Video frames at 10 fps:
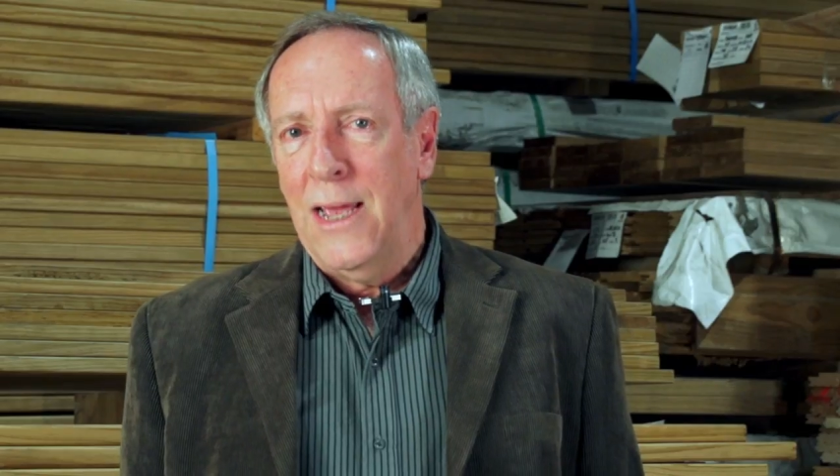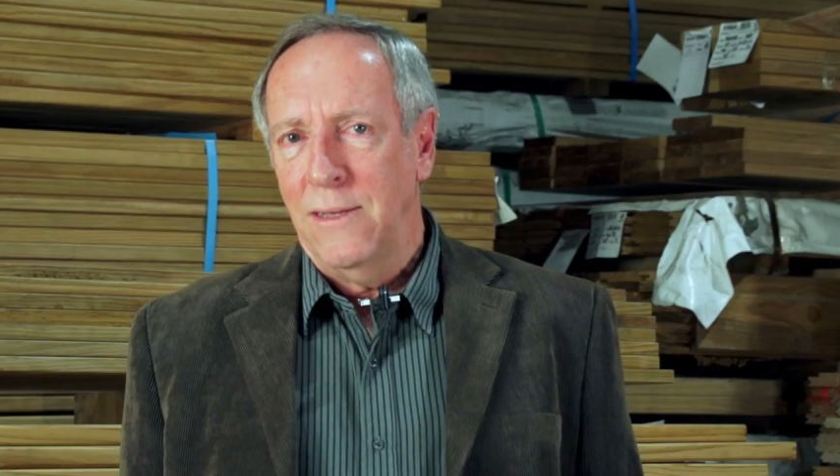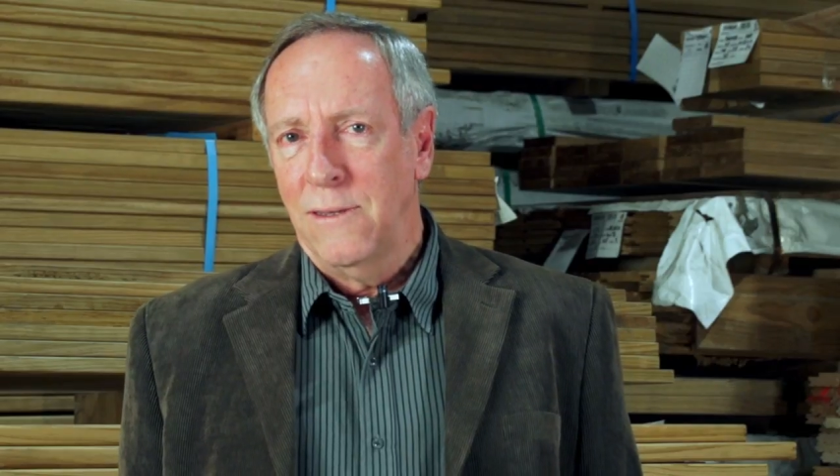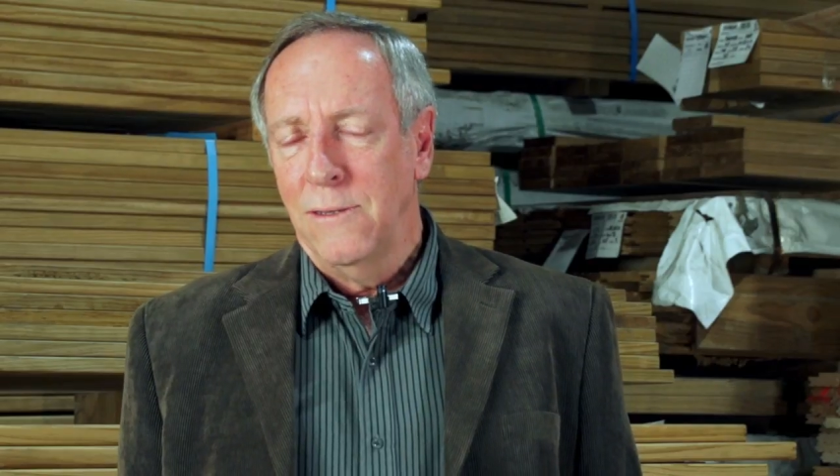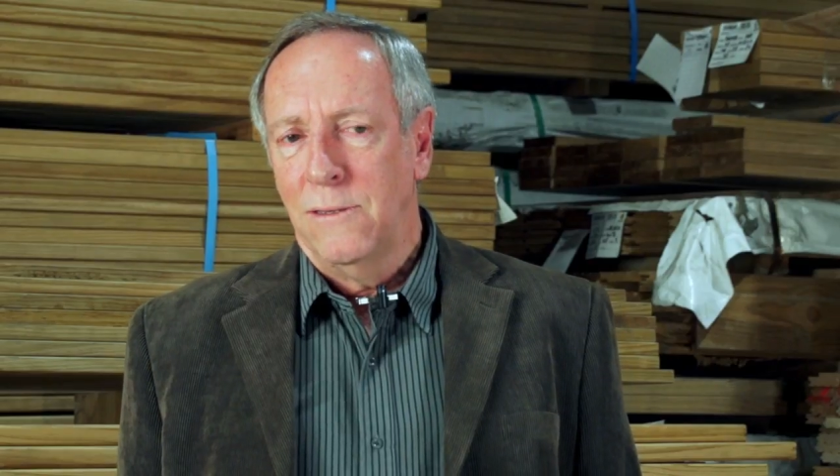
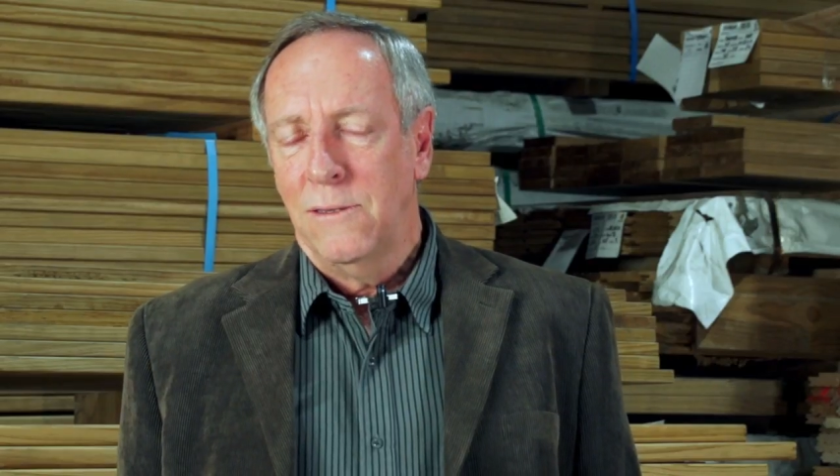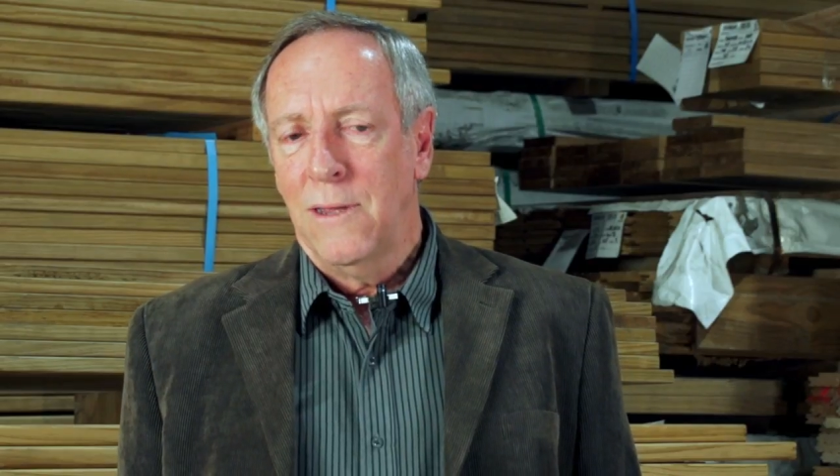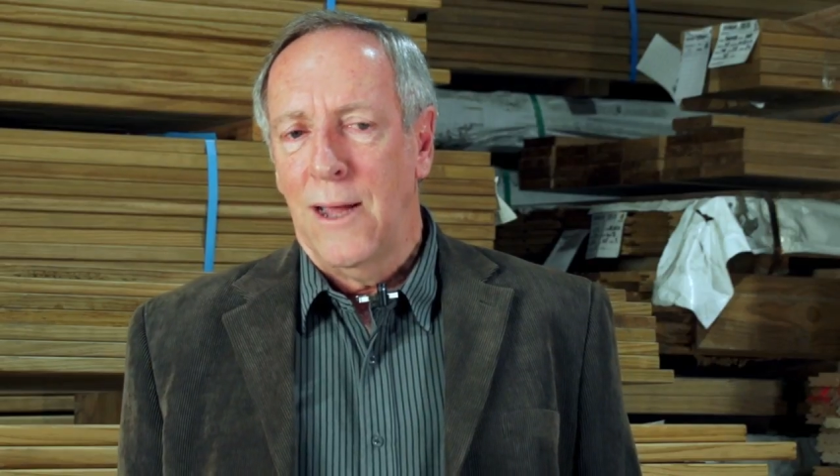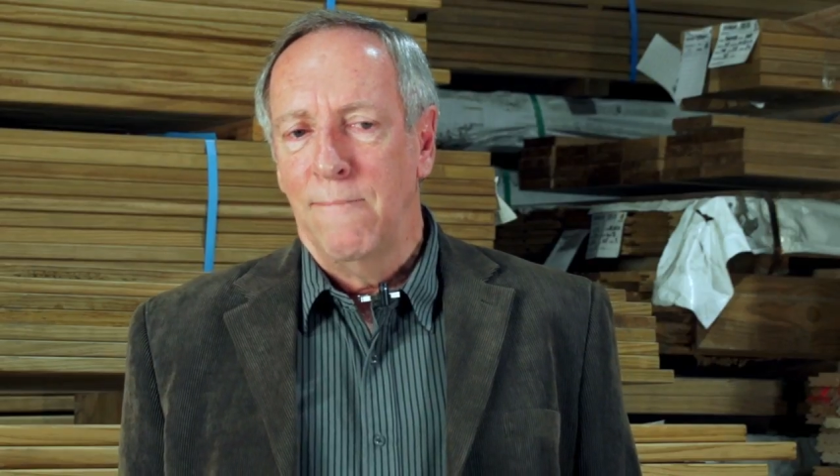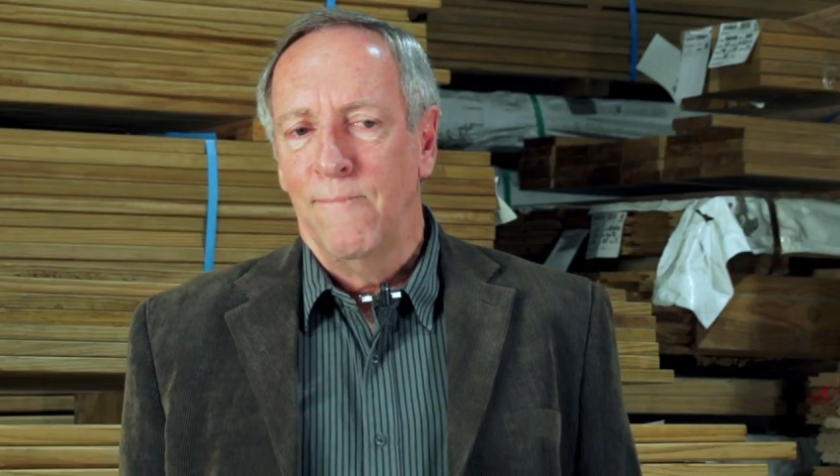hazards
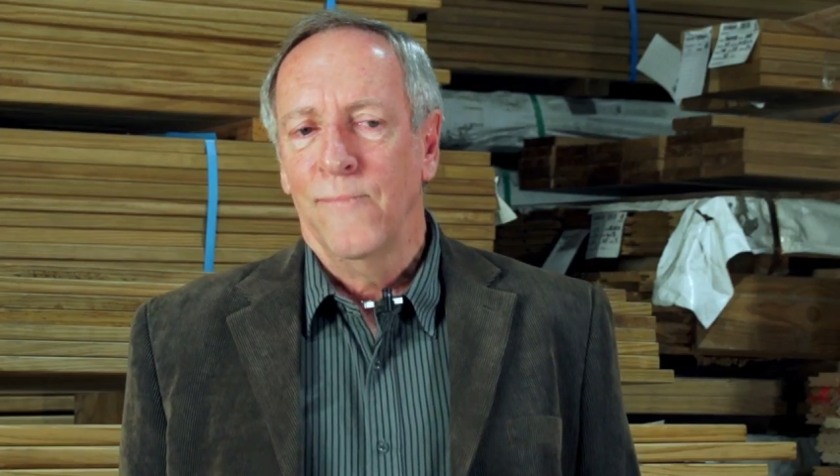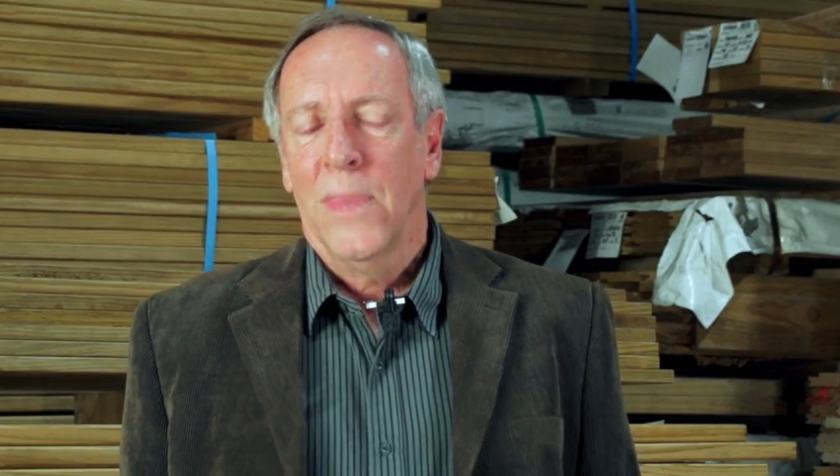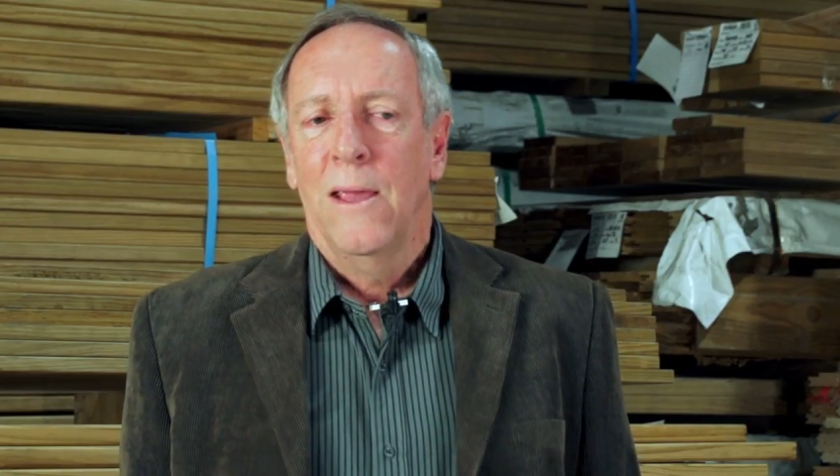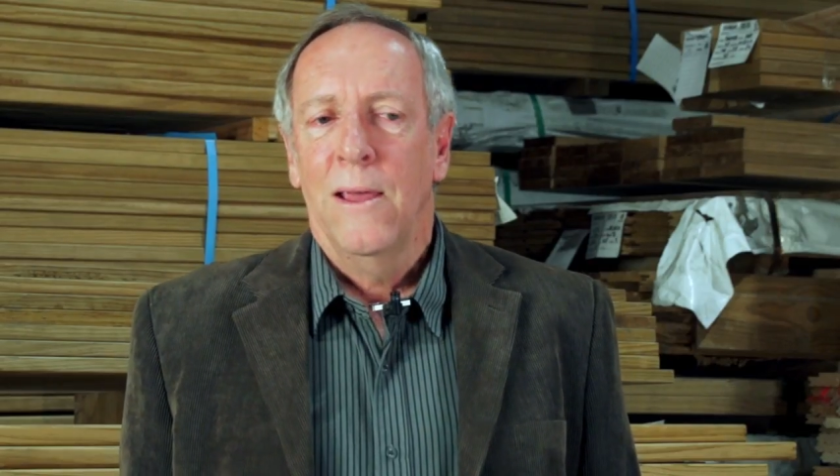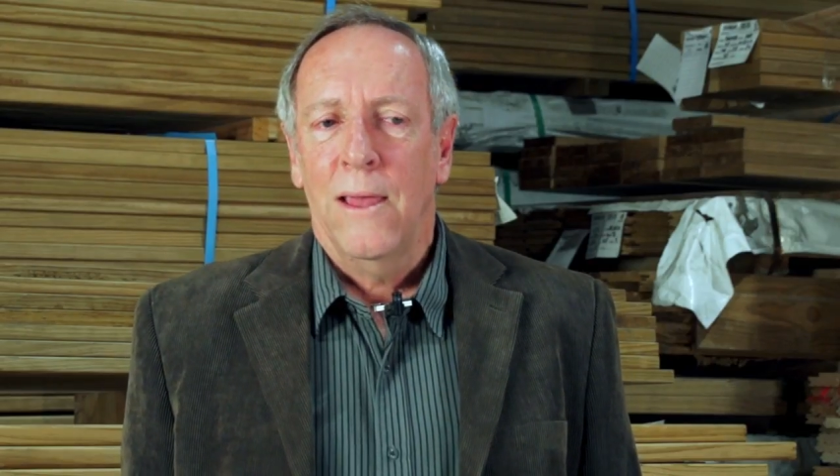
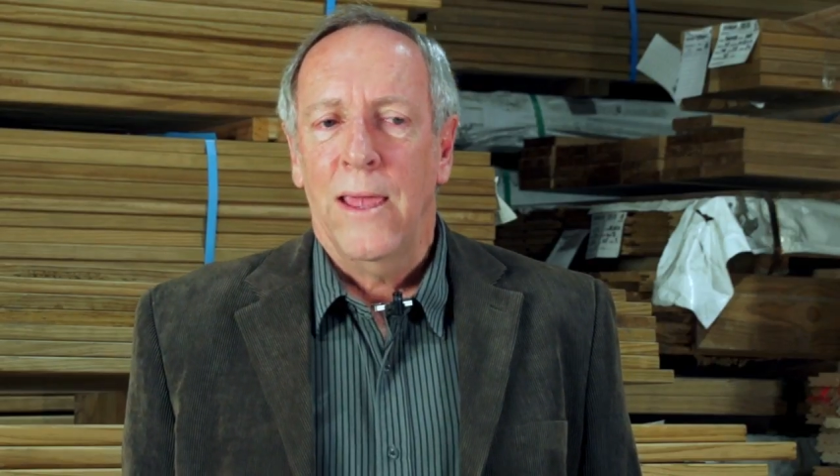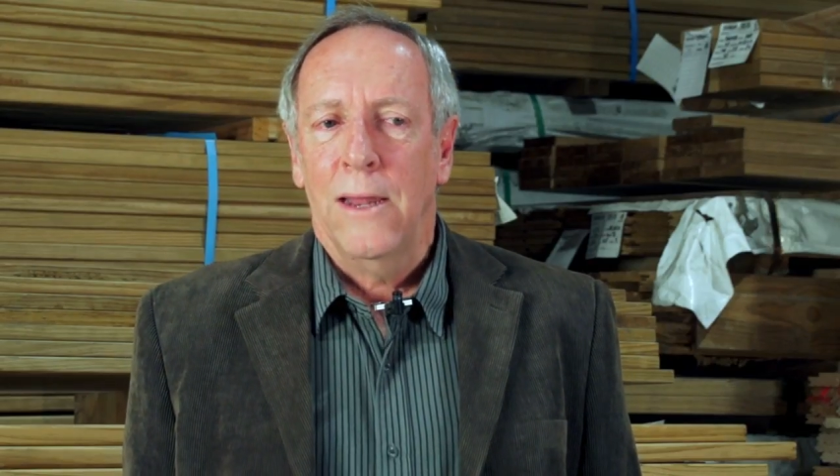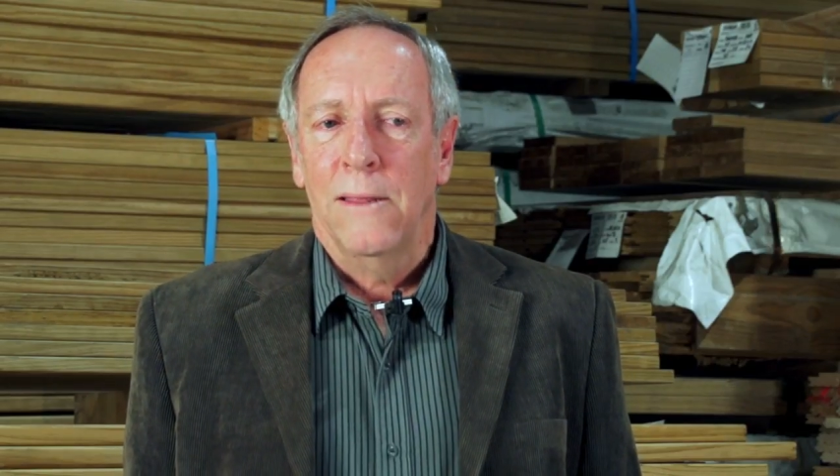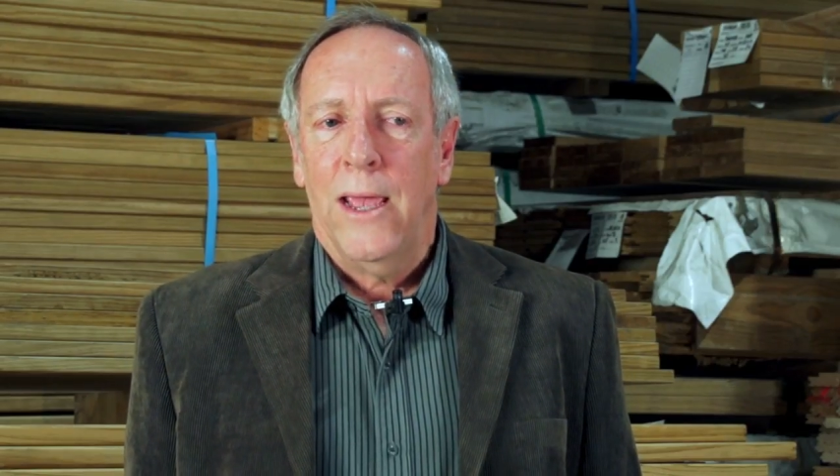and